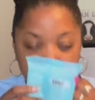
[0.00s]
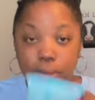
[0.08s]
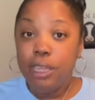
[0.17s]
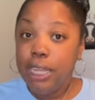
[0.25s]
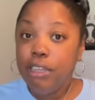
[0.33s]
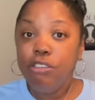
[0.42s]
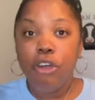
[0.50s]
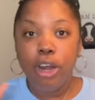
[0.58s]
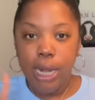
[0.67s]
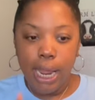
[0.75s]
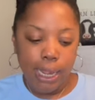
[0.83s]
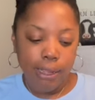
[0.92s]
These are
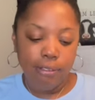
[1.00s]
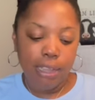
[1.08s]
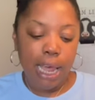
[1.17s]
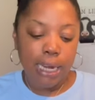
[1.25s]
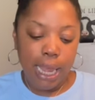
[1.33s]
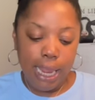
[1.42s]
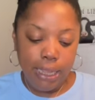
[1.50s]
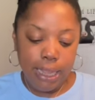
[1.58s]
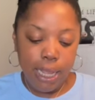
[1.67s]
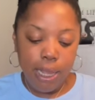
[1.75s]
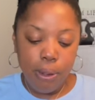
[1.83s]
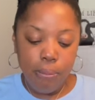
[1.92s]
nice. I like
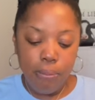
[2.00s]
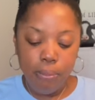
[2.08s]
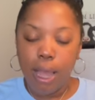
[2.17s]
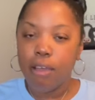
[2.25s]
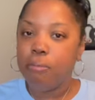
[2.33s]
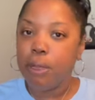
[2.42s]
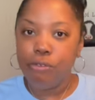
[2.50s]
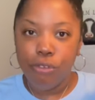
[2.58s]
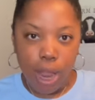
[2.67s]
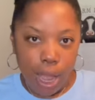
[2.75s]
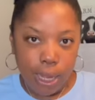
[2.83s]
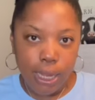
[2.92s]
them. I've been
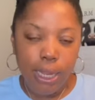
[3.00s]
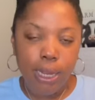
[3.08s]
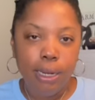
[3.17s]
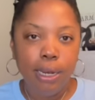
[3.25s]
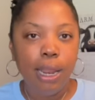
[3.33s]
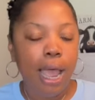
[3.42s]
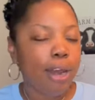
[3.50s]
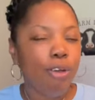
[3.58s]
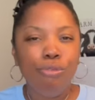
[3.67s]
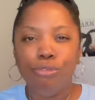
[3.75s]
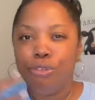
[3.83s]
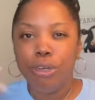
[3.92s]
rocking. I
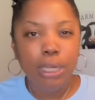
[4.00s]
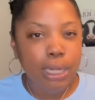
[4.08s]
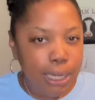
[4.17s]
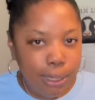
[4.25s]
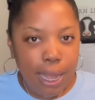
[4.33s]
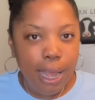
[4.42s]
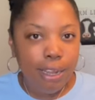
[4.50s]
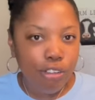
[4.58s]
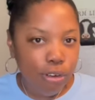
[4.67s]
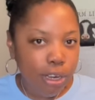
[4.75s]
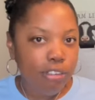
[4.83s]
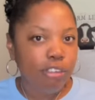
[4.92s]
don't really need the
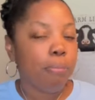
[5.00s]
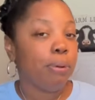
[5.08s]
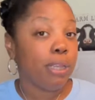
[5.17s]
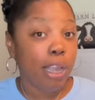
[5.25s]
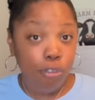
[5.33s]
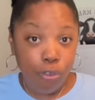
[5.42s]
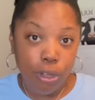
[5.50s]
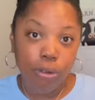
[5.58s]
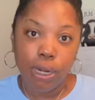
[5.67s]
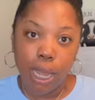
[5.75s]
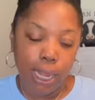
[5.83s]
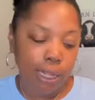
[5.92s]
hydration, but they feel
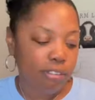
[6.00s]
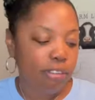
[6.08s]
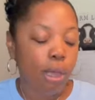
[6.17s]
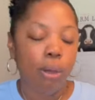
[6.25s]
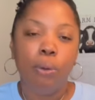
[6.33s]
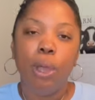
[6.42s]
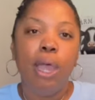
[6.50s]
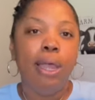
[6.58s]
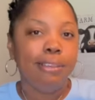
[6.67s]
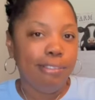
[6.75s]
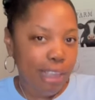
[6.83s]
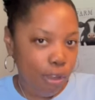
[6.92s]
nice. So
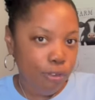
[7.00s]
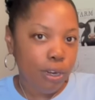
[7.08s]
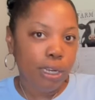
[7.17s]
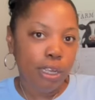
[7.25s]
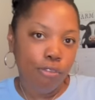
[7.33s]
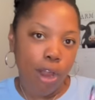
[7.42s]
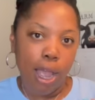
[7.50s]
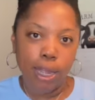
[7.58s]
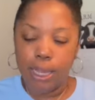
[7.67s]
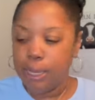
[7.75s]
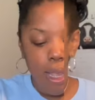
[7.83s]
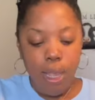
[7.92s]
definitely
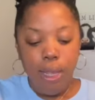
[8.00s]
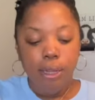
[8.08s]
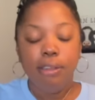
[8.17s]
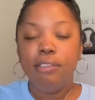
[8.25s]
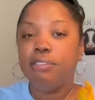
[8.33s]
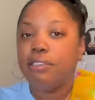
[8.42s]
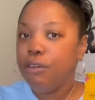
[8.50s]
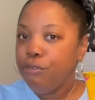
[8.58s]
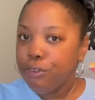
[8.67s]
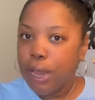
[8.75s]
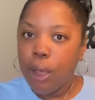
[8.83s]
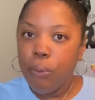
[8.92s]
rocking. The
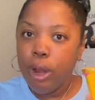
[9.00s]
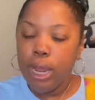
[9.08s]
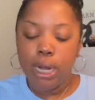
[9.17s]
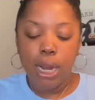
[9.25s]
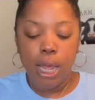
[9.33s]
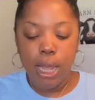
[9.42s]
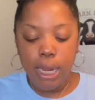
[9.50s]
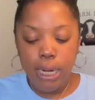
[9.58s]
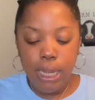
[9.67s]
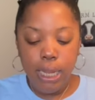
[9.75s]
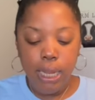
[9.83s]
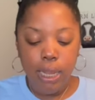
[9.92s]
sunflower and the
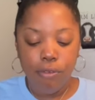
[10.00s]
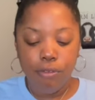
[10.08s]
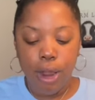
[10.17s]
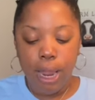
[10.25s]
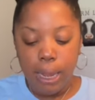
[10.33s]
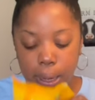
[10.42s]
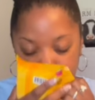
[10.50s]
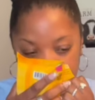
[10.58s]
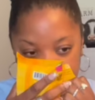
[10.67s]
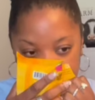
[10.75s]
honey, right?